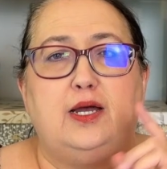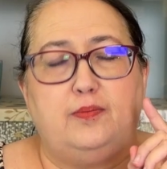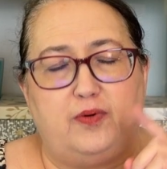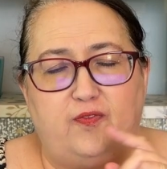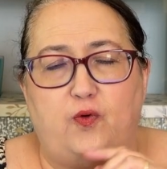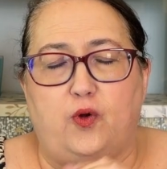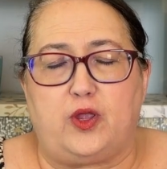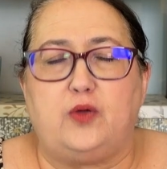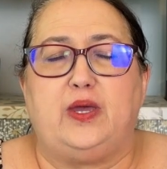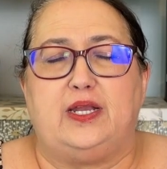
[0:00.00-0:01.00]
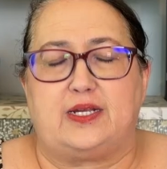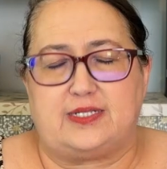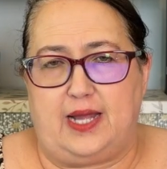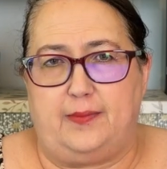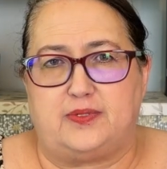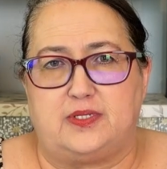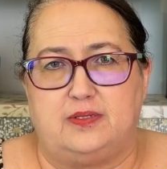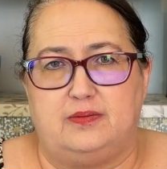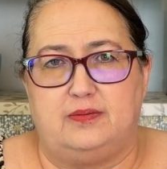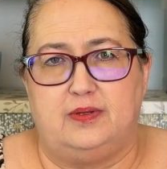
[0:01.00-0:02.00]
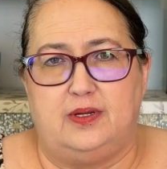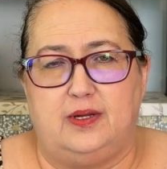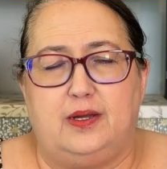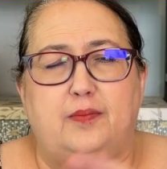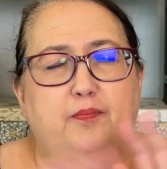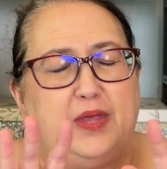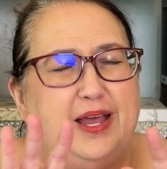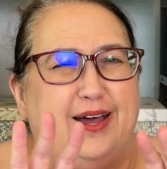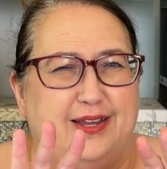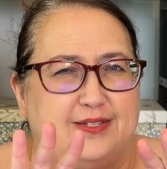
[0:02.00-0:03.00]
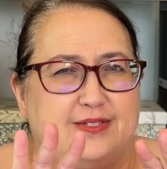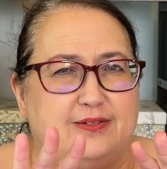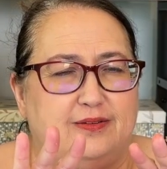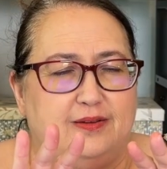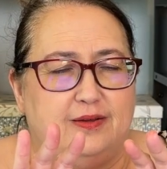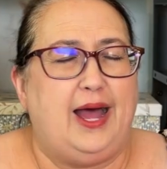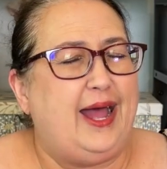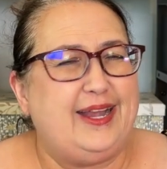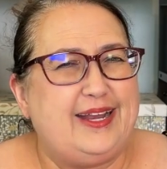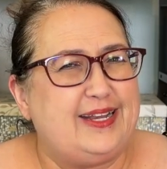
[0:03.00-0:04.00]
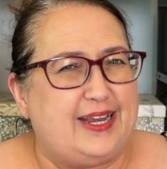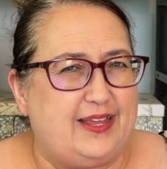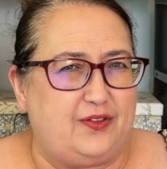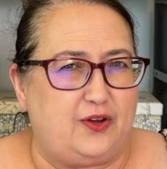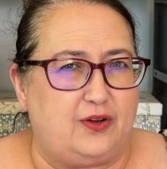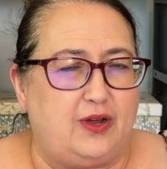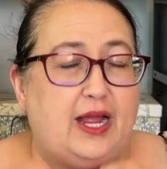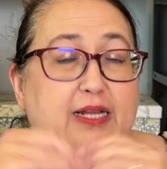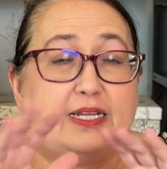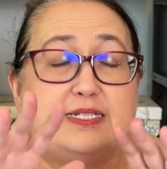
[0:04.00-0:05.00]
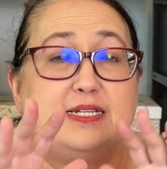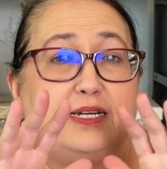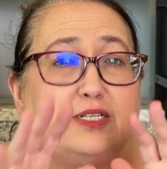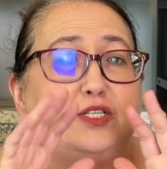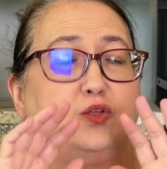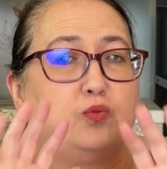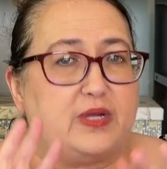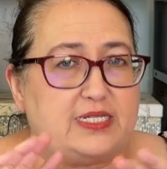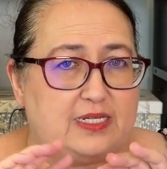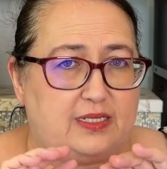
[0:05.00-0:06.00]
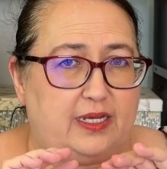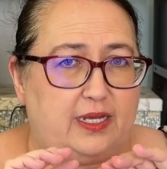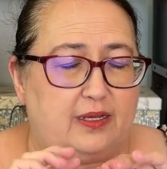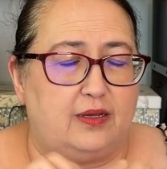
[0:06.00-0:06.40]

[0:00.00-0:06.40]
before you hit accept? Be honest. I didn't either, at least not until recently.